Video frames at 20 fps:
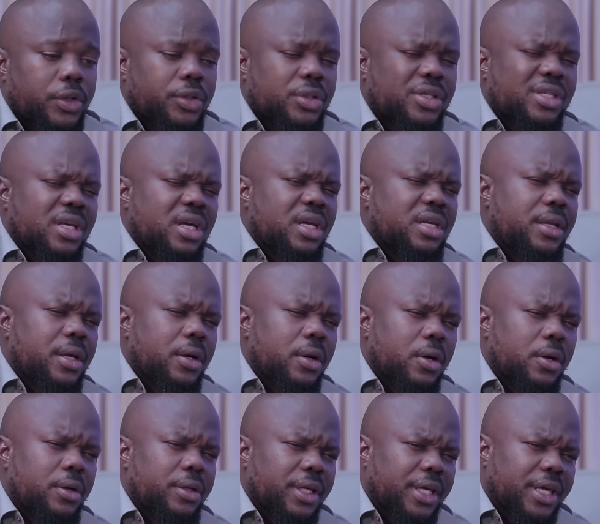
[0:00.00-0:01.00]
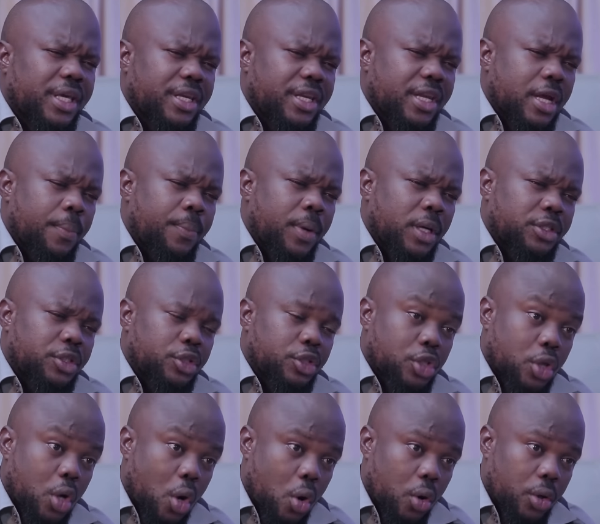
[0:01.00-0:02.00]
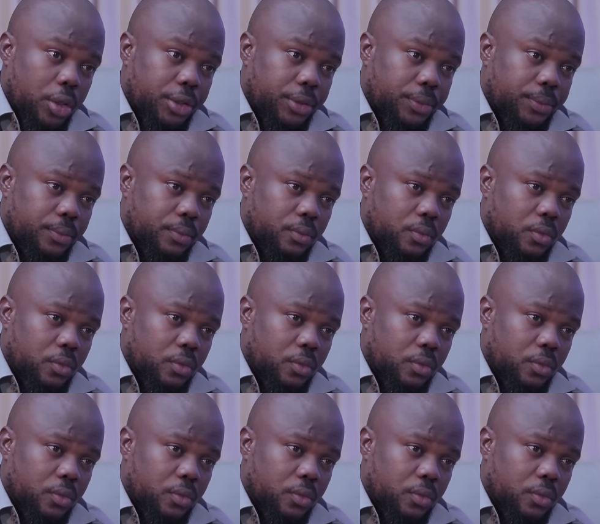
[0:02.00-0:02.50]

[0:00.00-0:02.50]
You said the kidnapper just called.